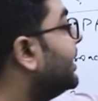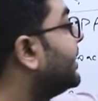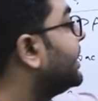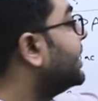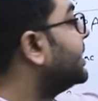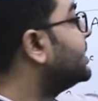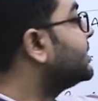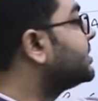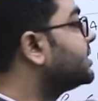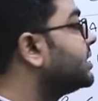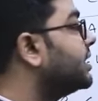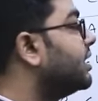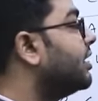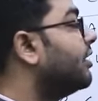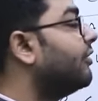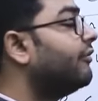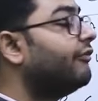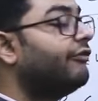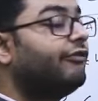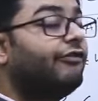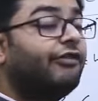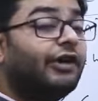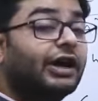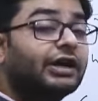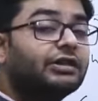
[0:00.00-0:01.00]
it is
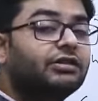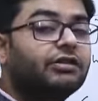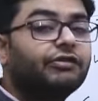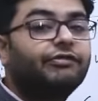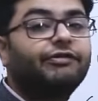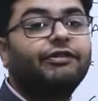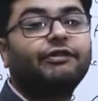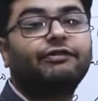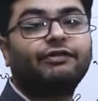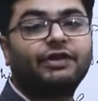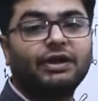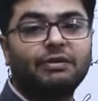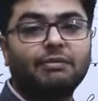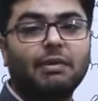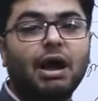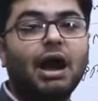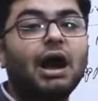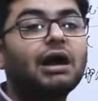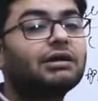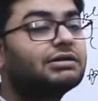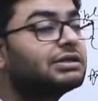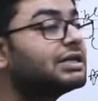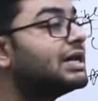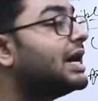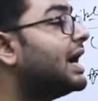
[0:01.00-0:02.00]
worth 50
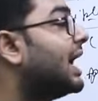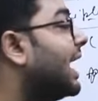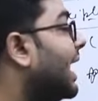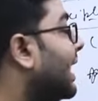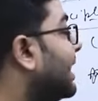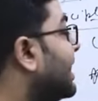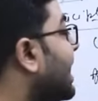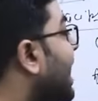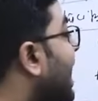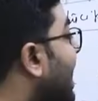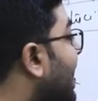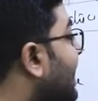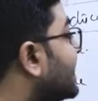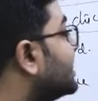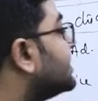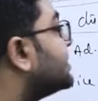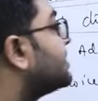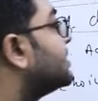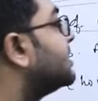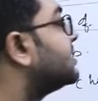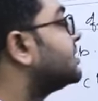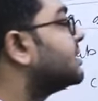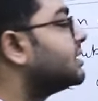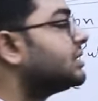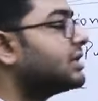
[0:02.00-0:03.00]
marks, and hence
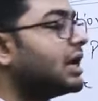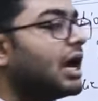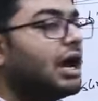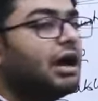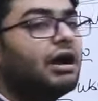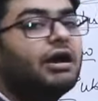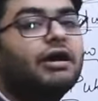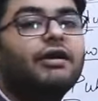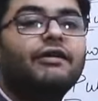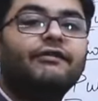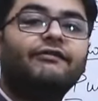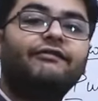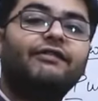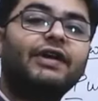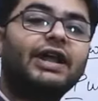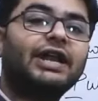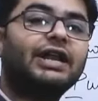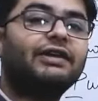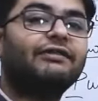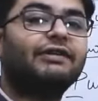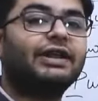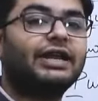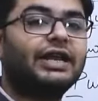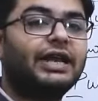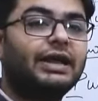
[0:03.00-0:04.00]
this is a
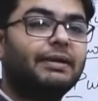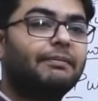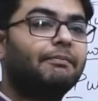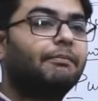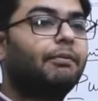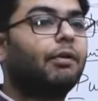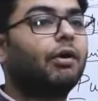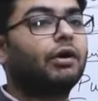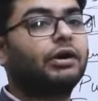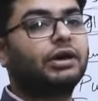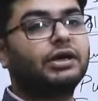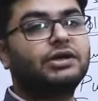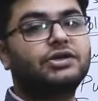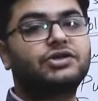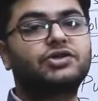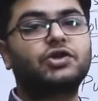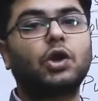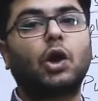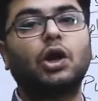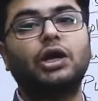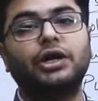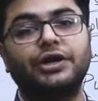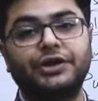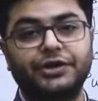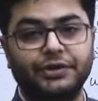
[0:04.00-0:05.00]
very, very important
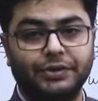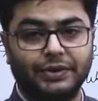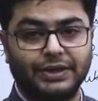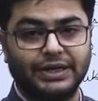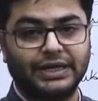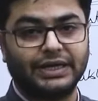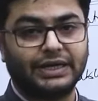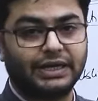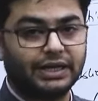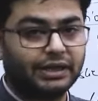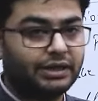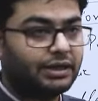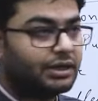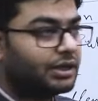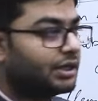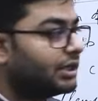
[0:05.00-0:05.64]
solid unit.